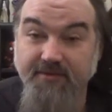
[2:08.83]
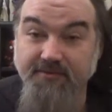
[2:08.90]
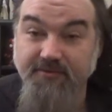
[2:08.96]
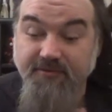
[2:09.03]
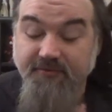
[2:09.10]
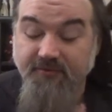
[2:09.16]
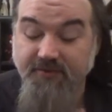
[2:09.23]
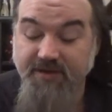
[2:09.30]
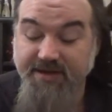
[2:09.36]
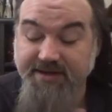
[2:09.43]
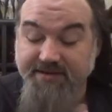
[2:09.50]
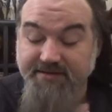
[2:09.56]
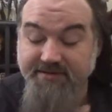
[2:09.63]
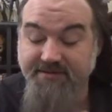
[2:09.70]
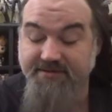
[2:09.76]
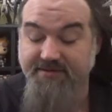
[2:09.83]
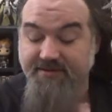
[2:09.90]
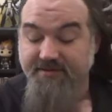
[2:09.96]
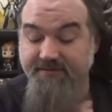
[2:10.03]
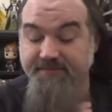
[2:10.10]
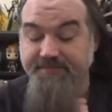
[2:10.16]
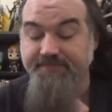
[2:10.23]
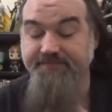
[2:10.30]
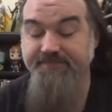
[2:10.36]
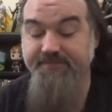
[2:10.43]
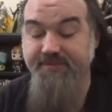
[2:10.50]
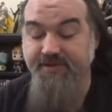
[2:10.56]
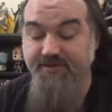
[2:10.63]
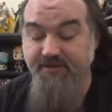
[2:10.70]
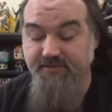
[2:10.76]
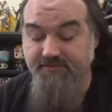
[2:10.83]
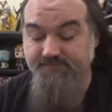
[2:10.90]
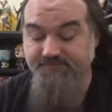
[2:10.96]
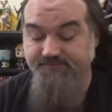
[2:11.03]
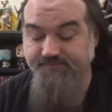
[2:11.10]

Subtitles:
Wolverines. So,